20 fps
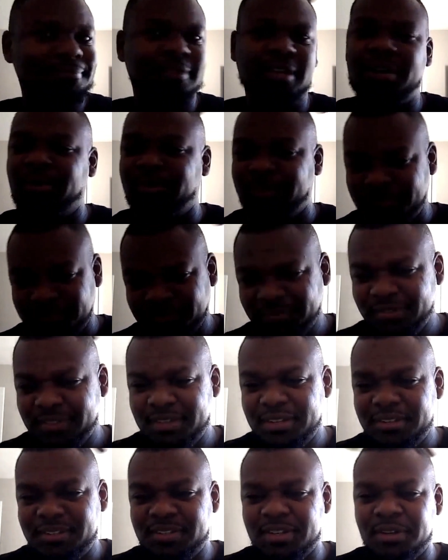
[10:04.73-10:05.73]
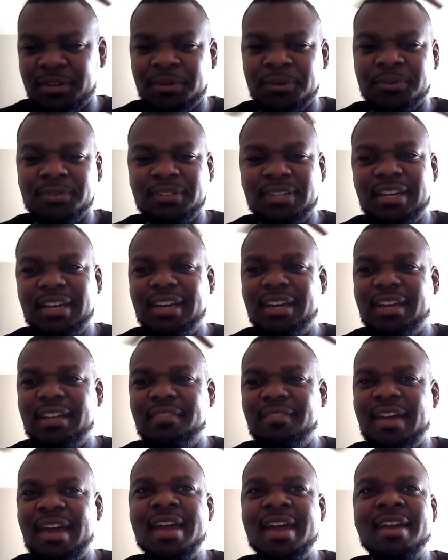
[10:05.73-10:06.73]
no. So
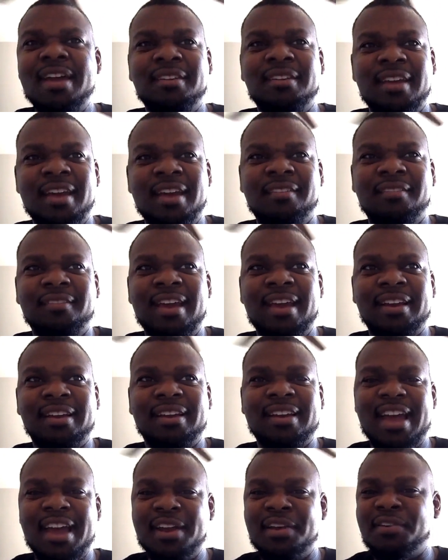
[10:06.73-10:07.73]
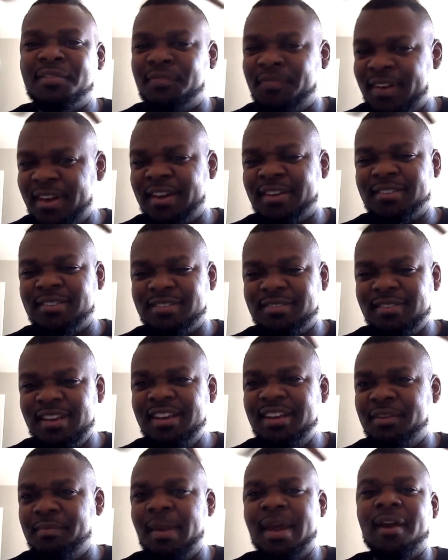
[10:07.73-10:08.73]
that kind of affects, it
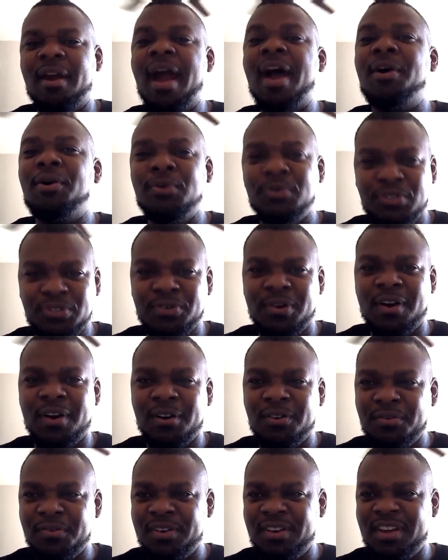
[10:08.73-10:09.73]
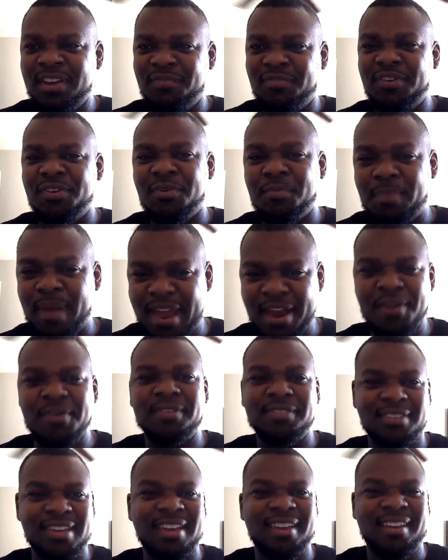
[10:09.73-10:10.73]
doesn't matter how old you are. If your
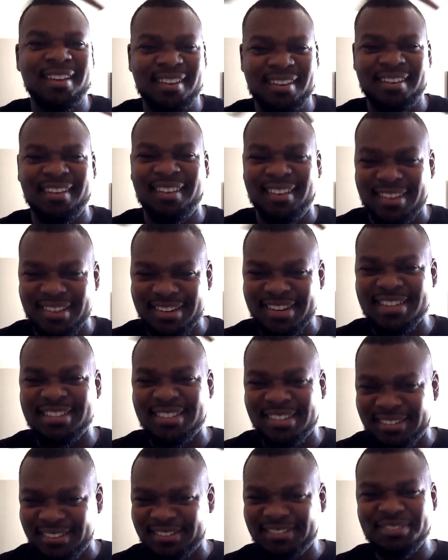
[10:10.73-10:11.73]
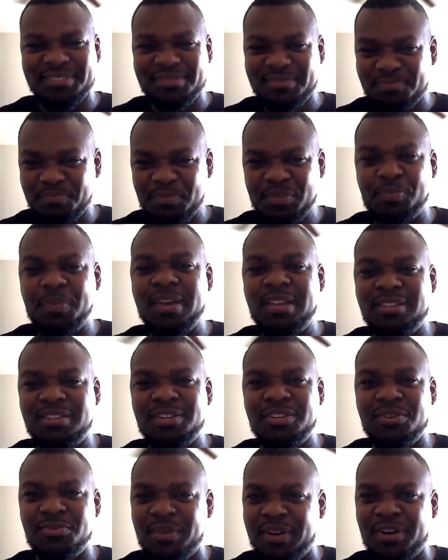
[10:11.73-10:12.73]
parent doesn't speak
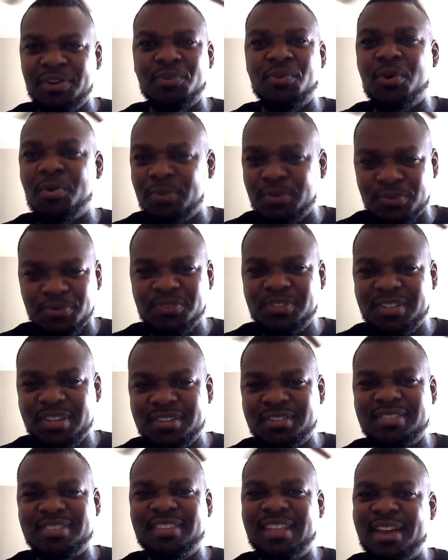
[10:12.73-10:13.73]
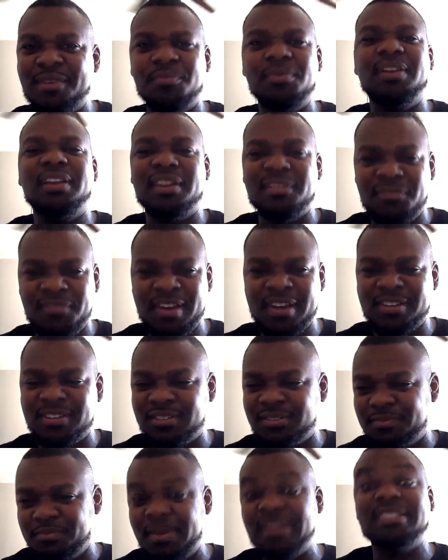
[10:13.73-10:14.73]
to you in a normal sense, that really affects
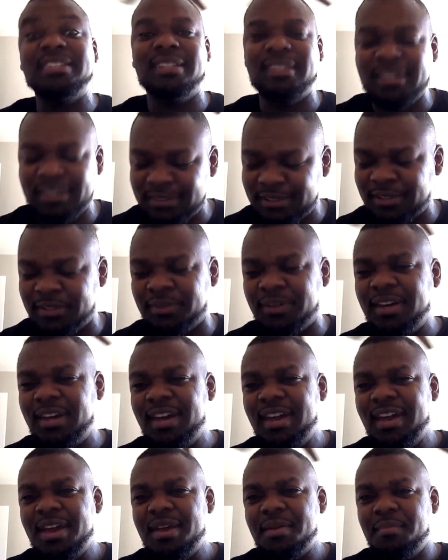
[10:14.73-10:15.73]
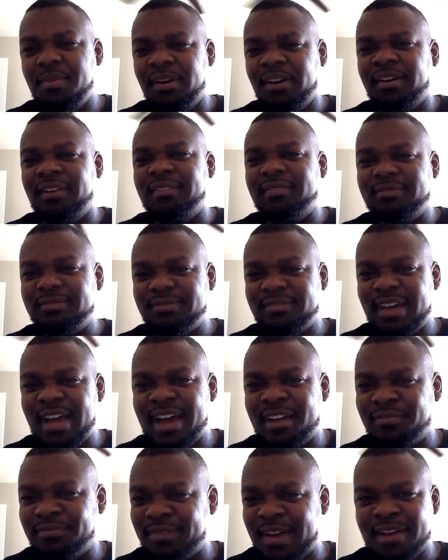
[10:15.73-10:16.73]
you mentally. So, but
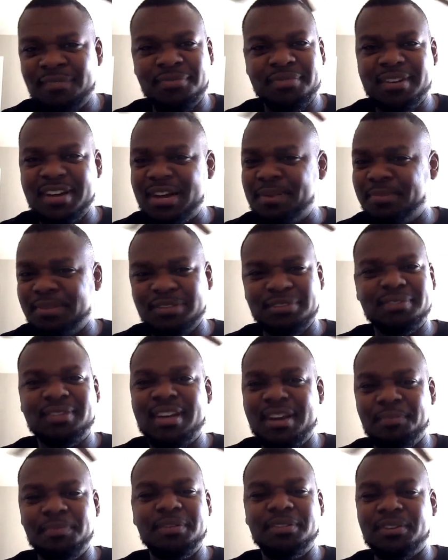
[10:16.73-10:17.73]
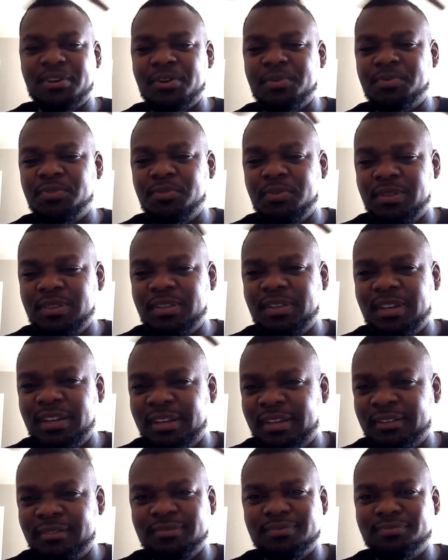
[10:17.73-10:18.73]
I've come to terms with it.
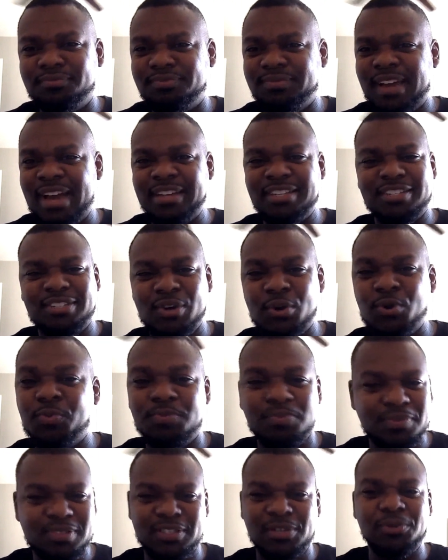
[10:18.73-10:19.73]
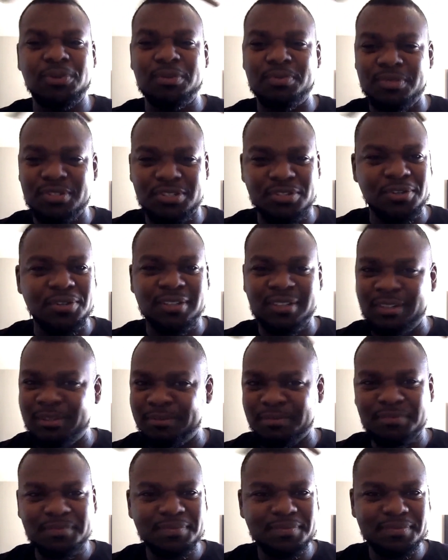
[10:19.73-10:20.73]
And I just hope slowly but
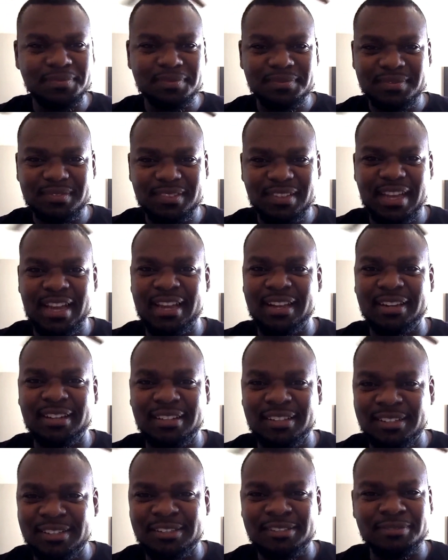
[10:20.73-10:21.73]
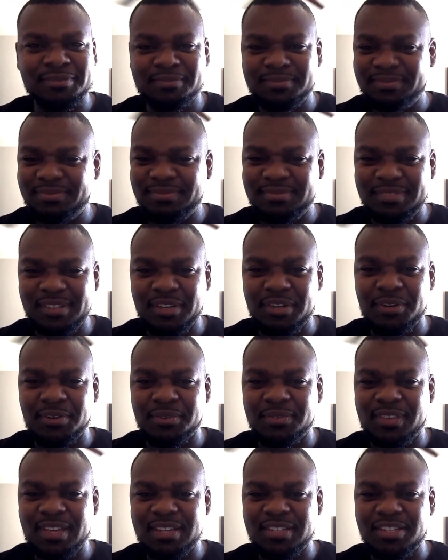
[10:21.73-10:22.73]
surely that, you
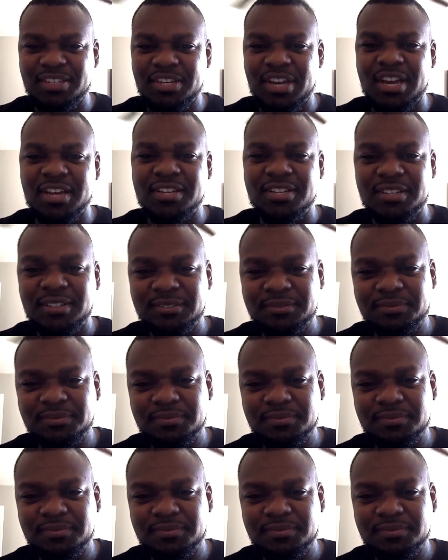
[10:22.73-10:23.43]
know, things will change.